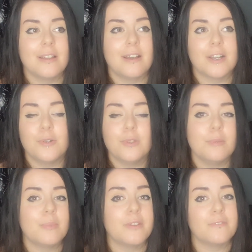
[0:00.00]
I call
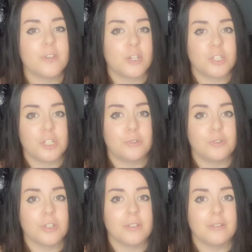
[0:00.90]
them my fur
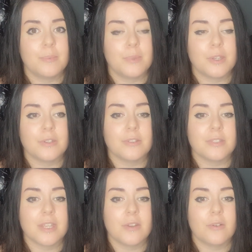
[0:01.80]
children because
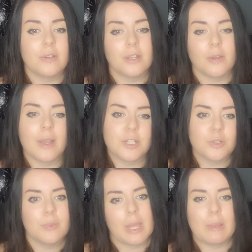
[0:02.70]
they're not, you know,
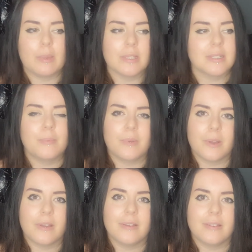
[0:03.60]
actual babies,
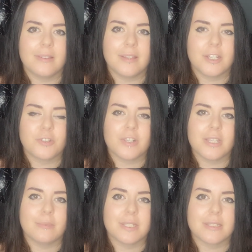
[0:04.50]
but I treat
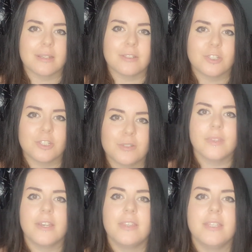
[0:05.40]
them as such.
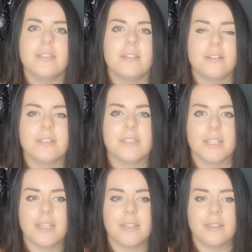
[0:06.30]
I think the last
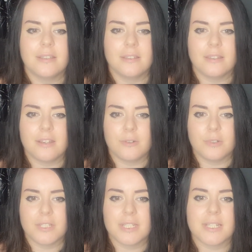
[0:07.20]
thing that I
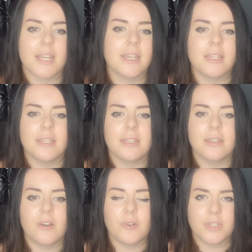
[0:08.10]
want to say
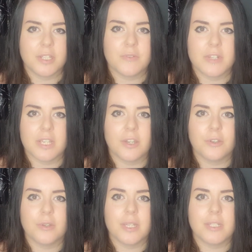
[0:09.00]
on this
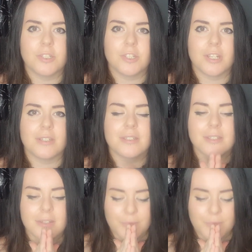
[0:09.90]
video is just